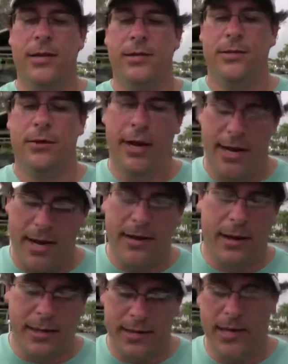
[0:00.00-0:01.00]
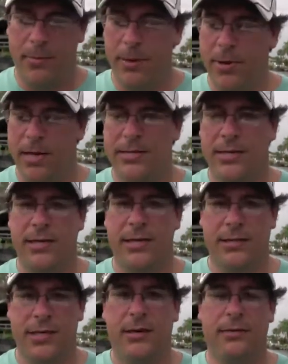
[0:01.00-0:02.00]
So I get my buddy's
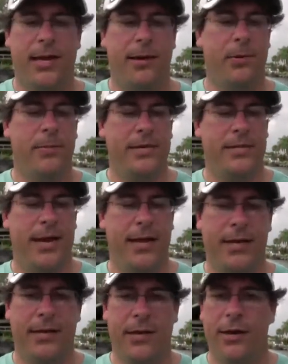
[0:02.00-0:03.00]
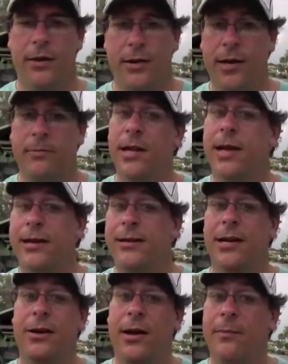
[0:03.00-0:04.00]
attention. I tap on my tank, and and I'm like,
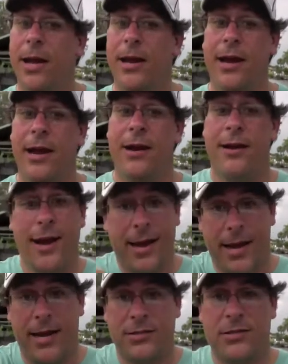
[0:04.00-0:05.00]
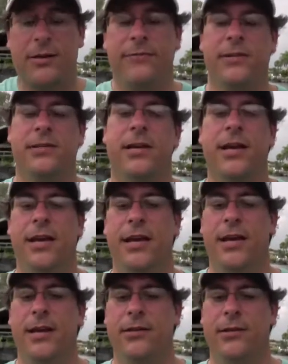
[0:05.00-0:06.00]
I'm out of air and I got to surface.
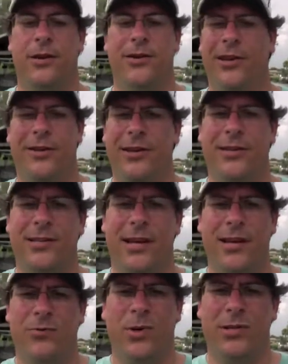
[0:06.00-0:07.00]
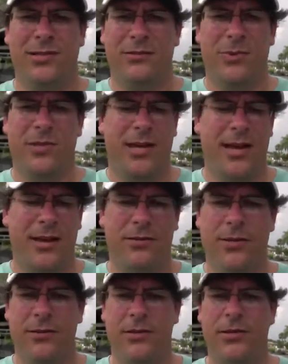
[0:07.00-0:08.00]
So he's like, what the hell,
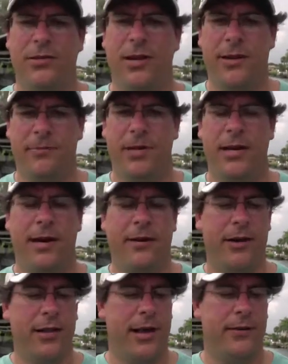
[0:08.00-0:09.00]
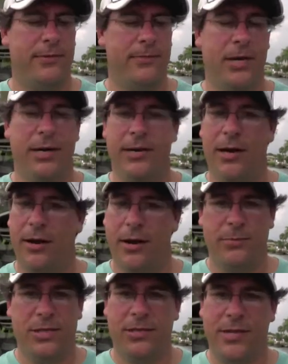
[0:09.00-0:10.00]
dude? You should have plenty of air left. But
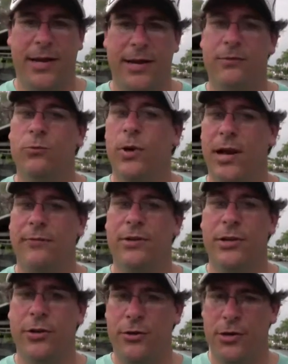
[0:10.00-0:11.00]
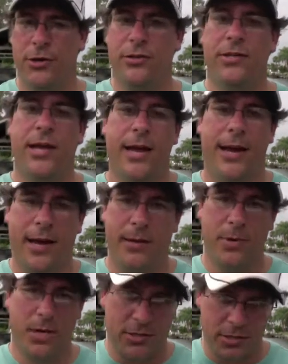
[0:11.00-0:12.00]
I'm just like, whatever, dude. You stay.
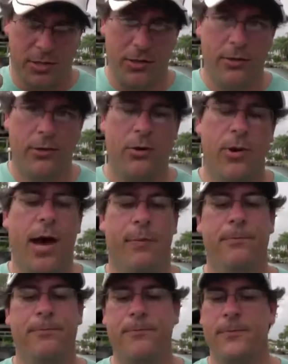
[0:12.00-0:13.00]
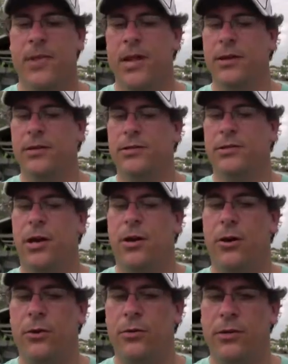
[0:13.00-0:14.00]
I'm gonna solo go up.
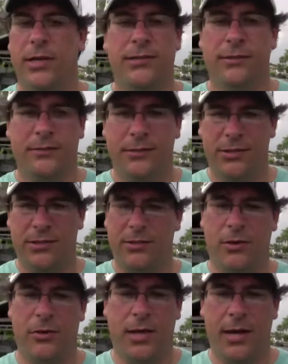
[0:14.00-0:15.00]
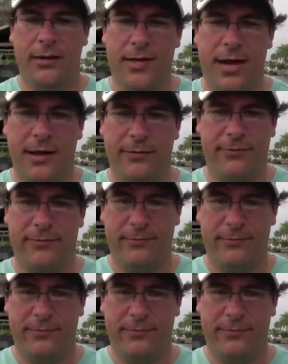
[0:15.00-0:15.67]
So it's just a whole lot of dive